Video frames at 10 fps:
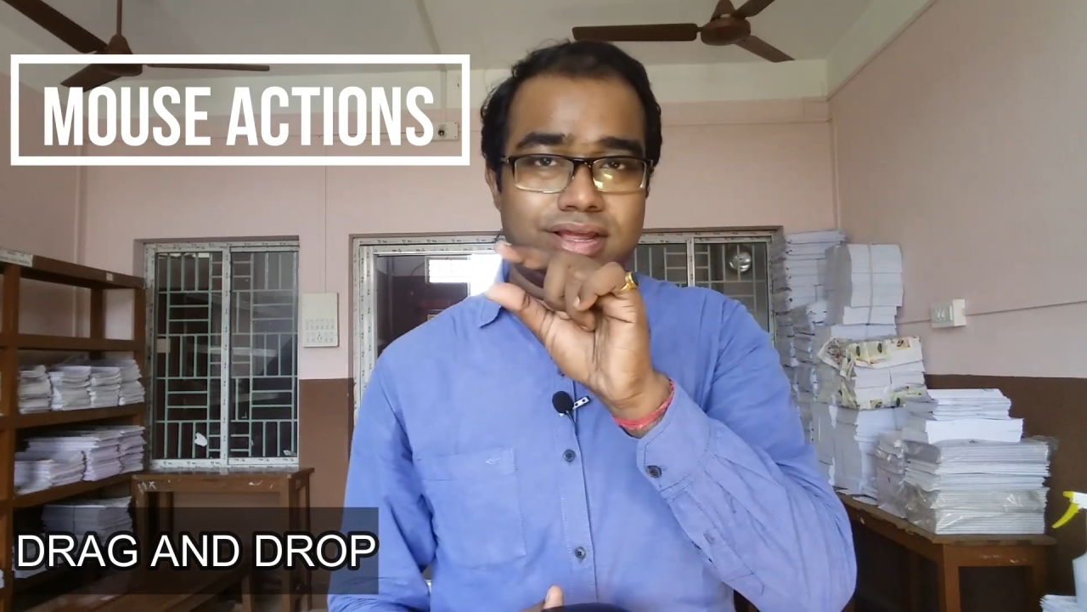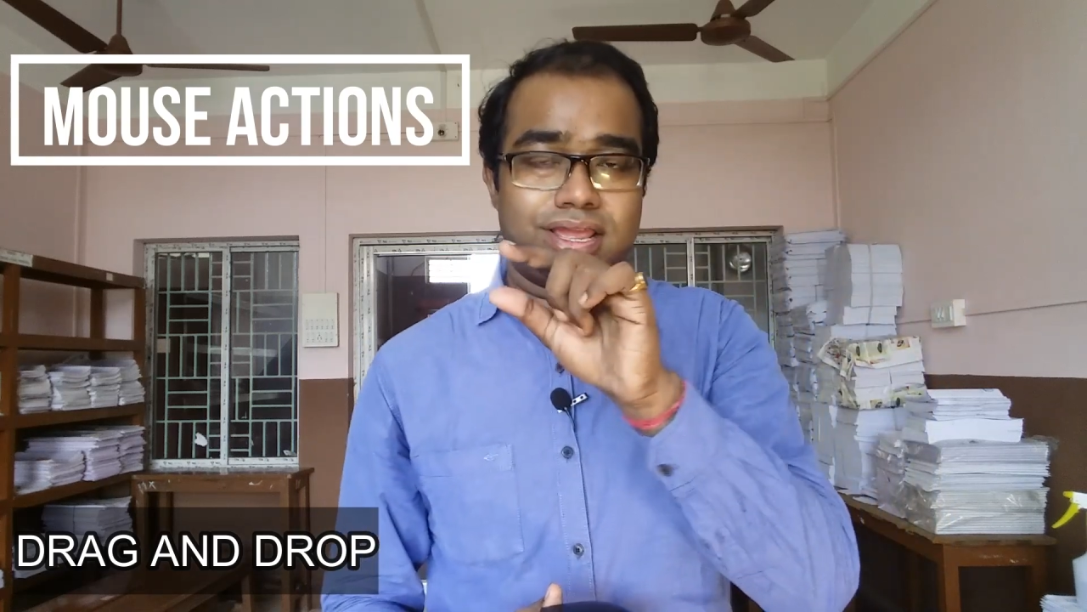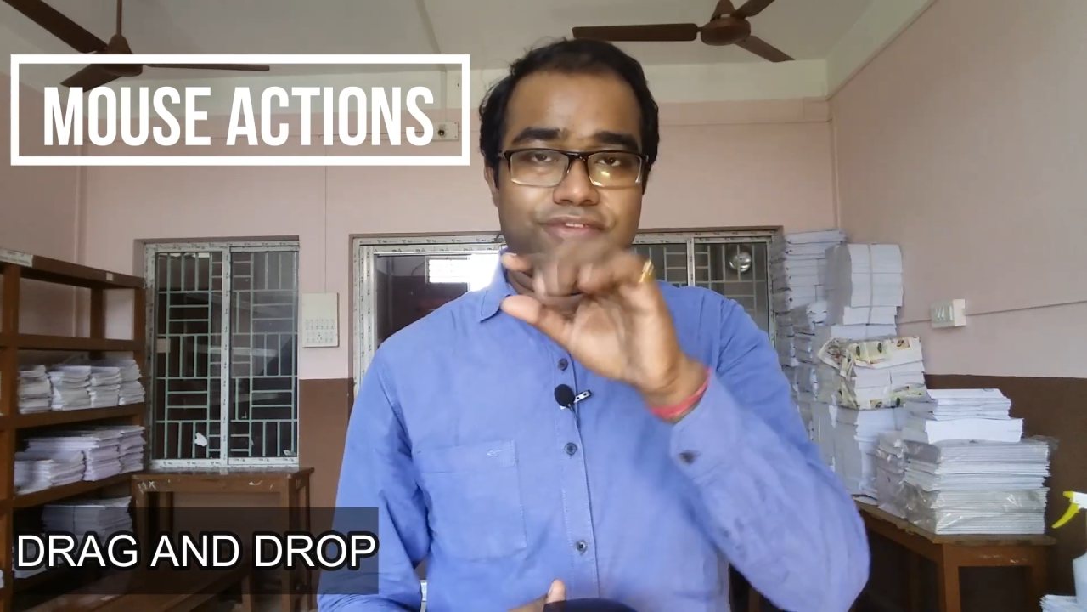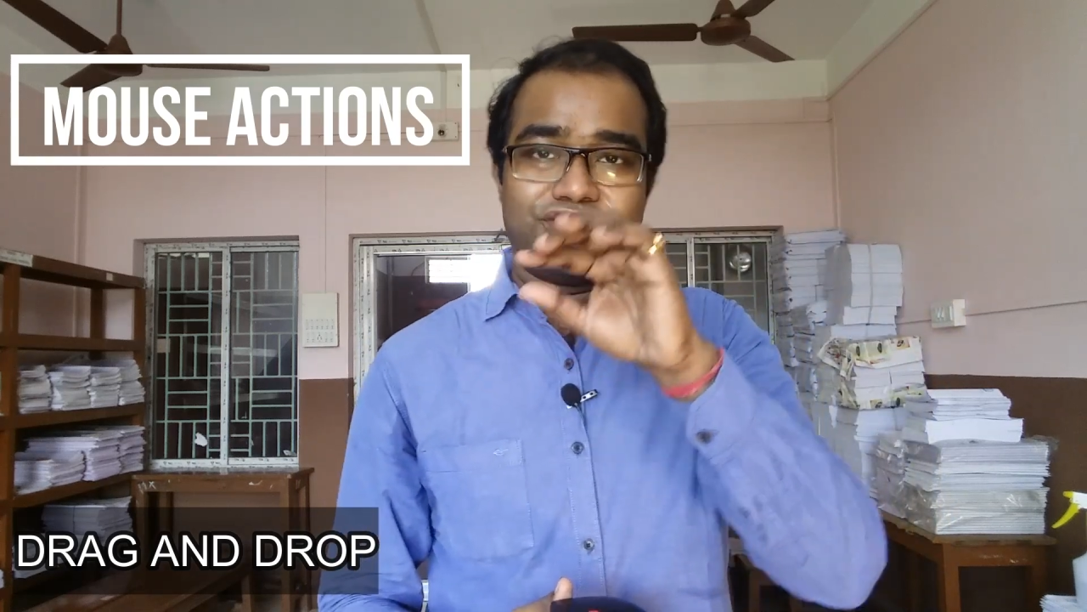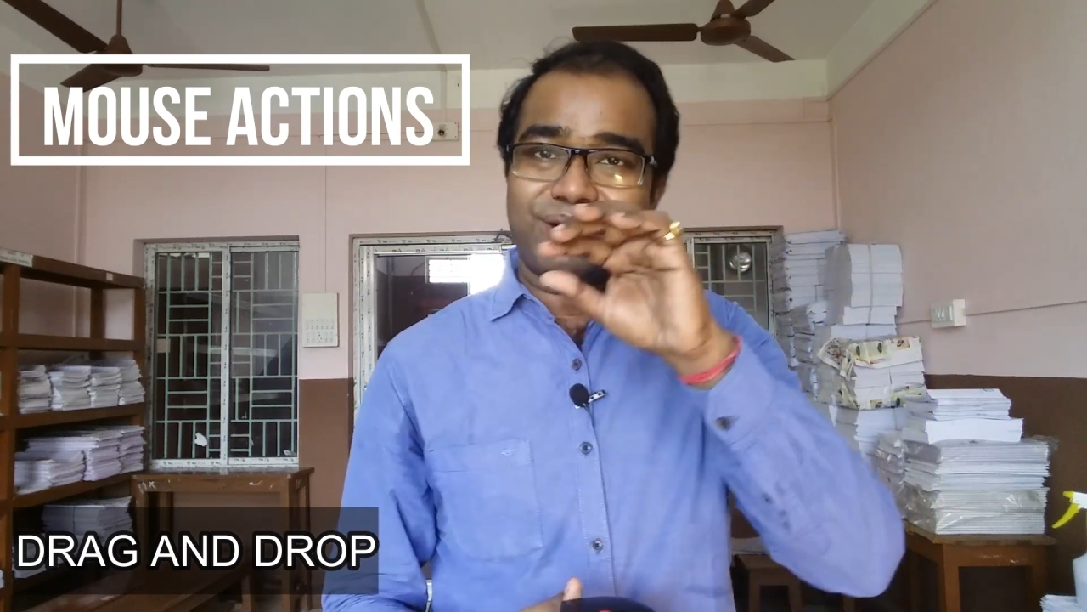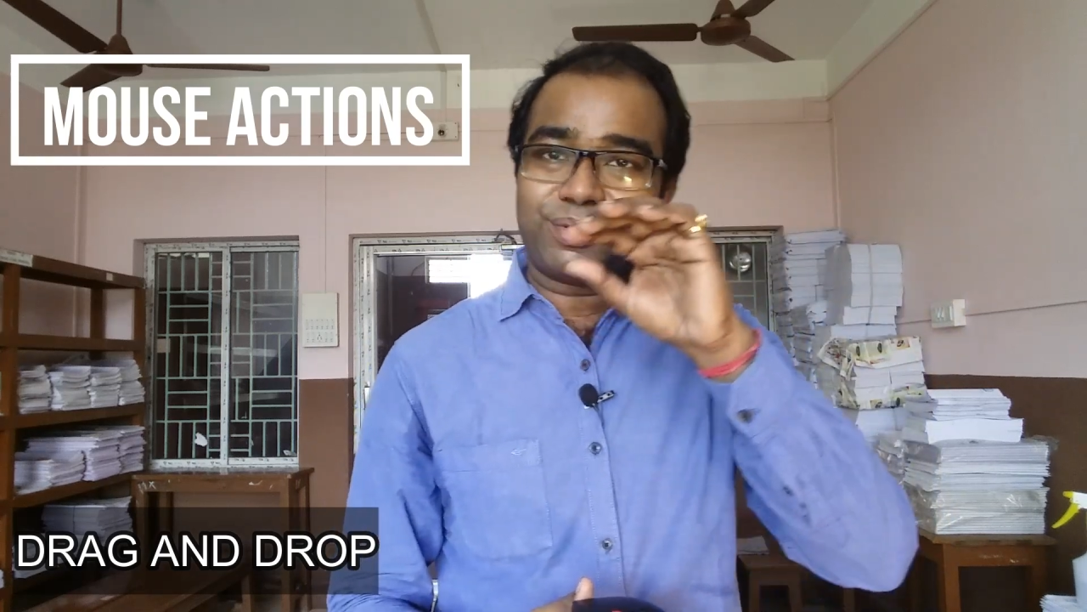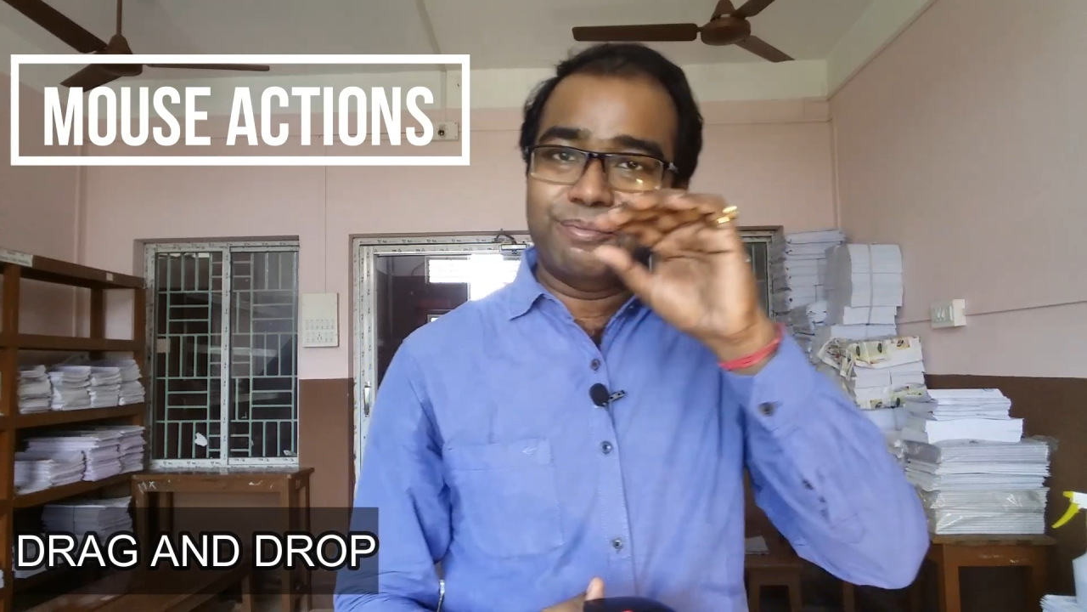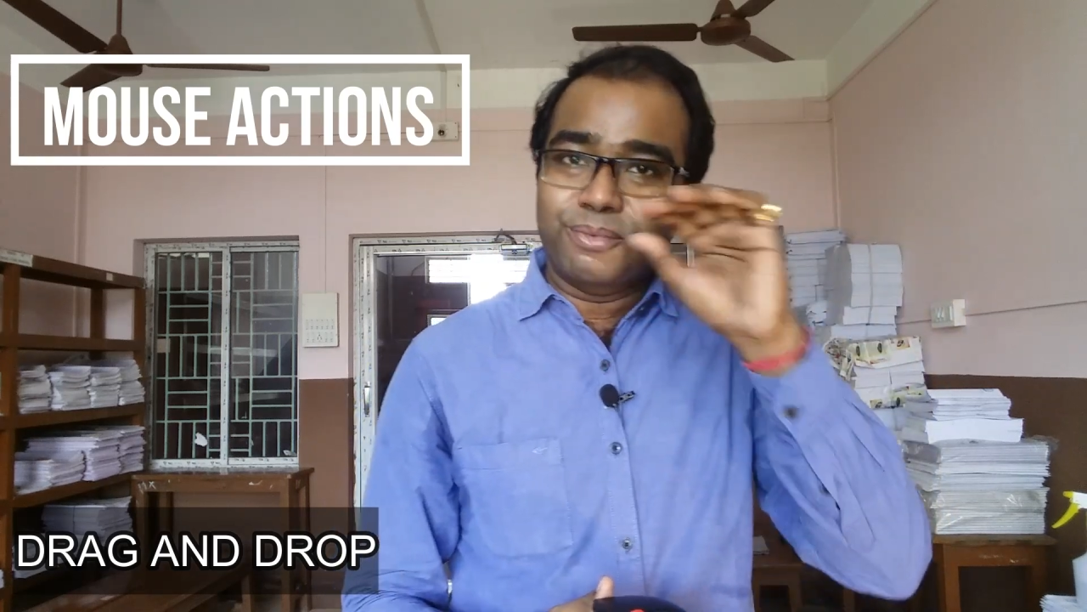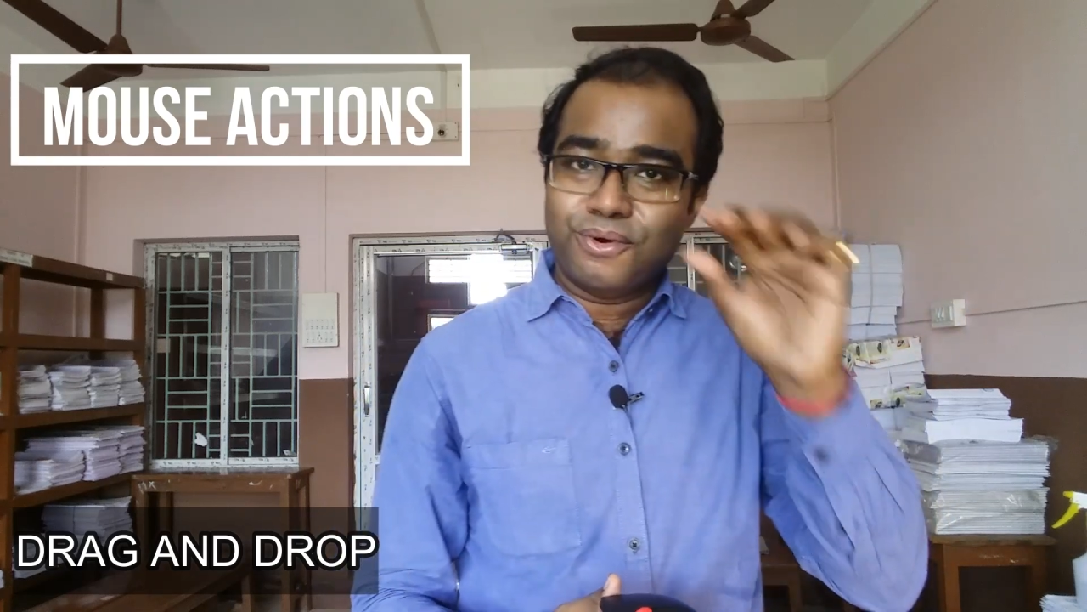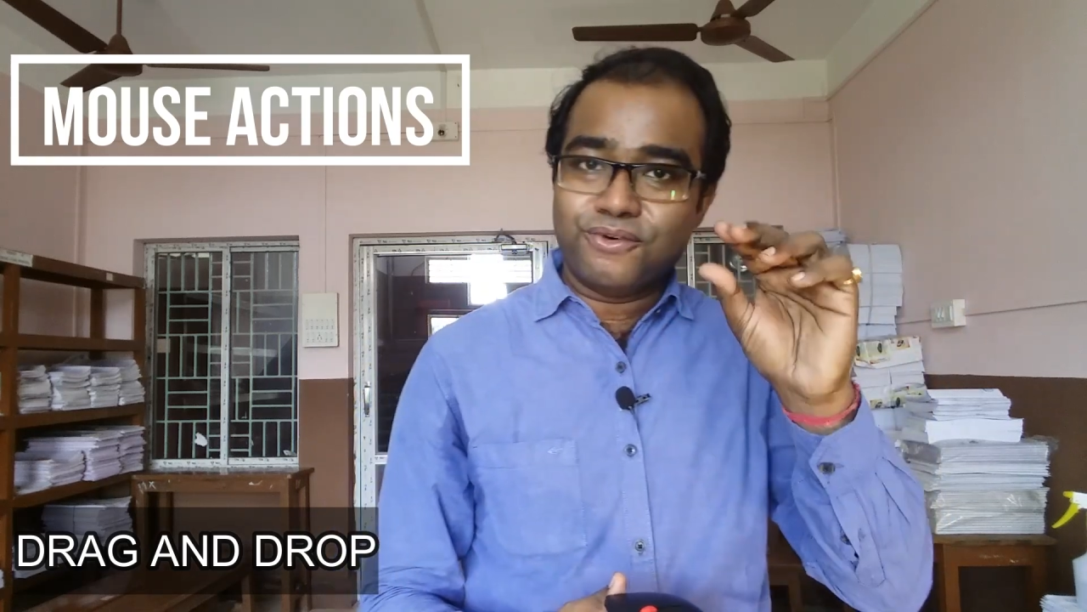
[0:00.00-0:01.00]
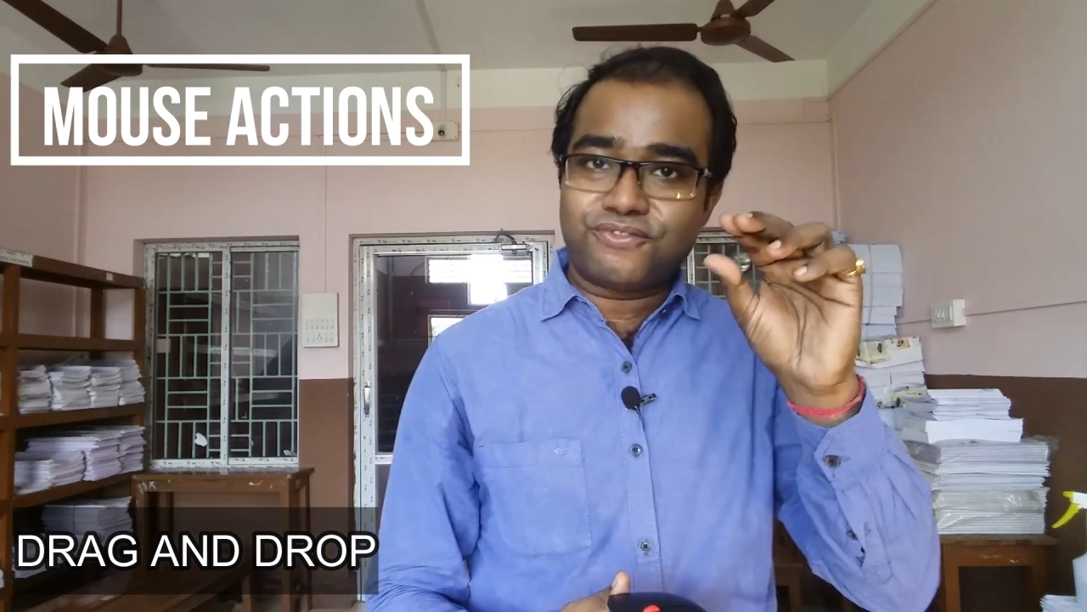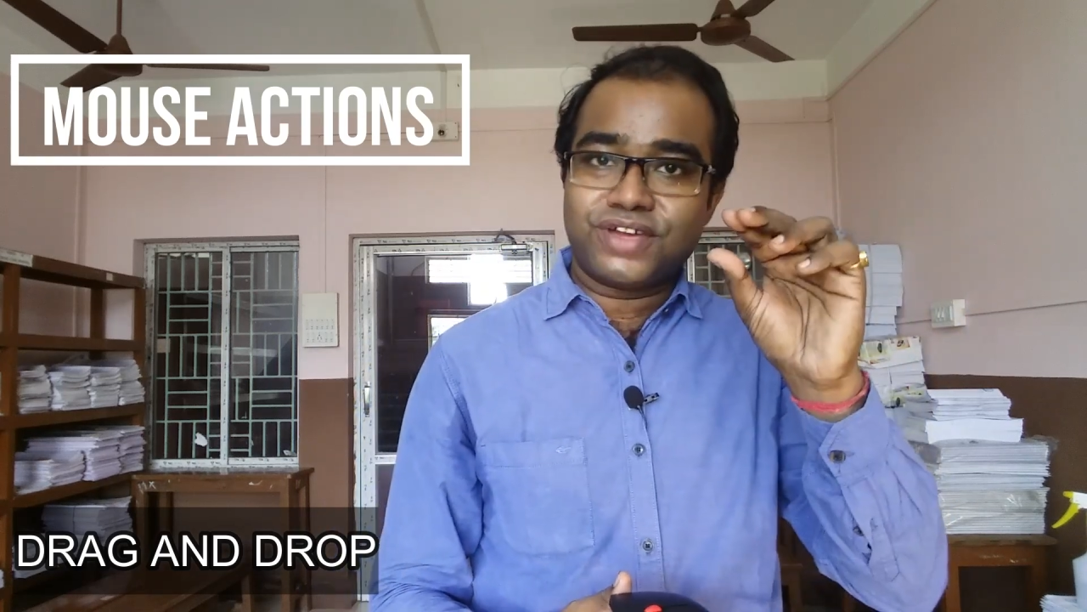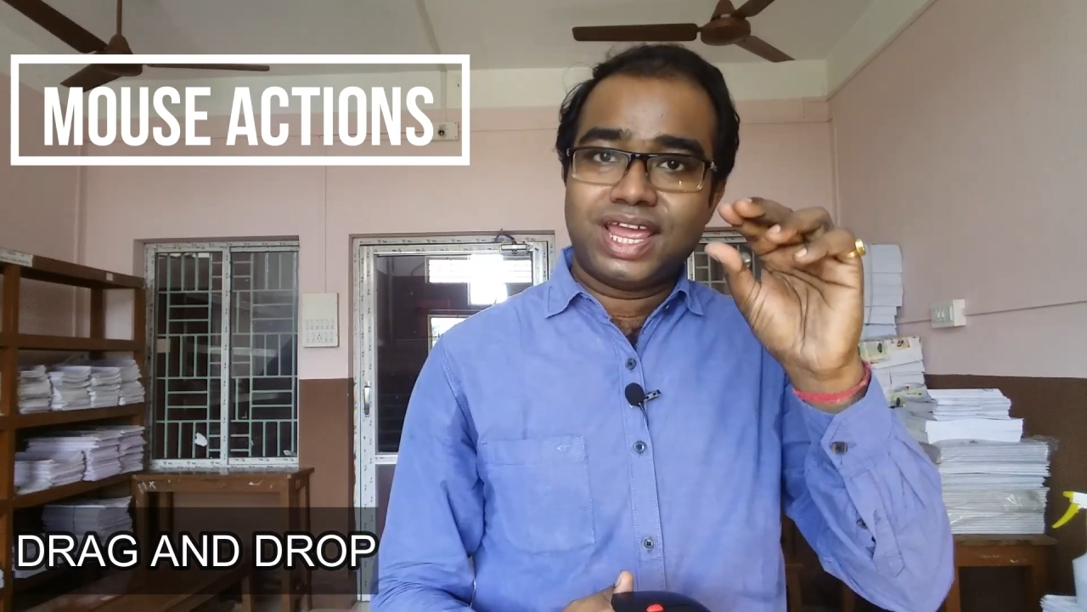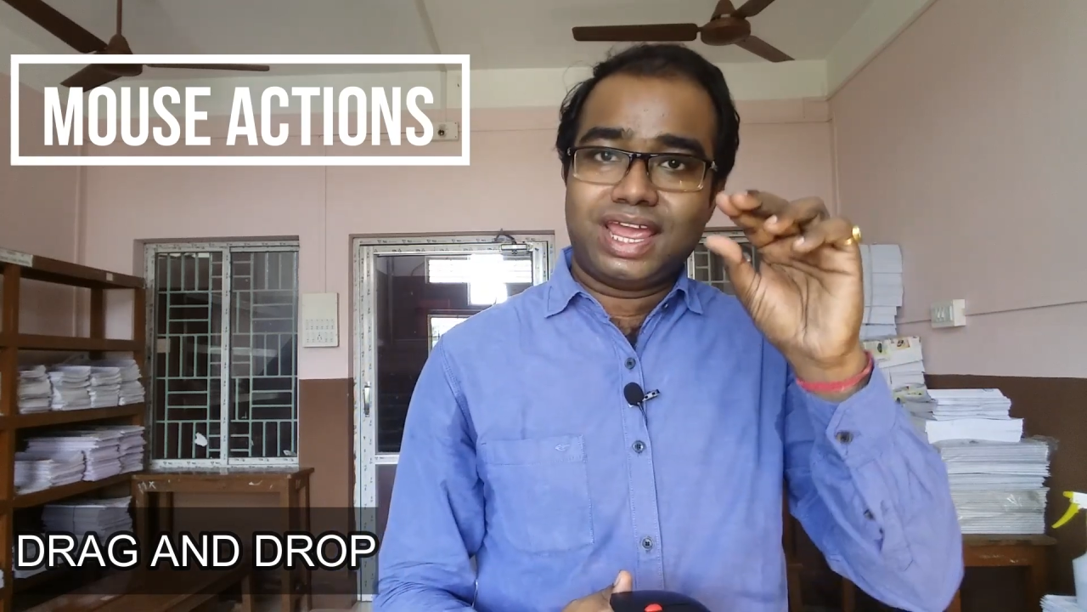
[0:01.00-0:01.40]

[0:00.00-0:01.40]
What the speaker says: if you have to move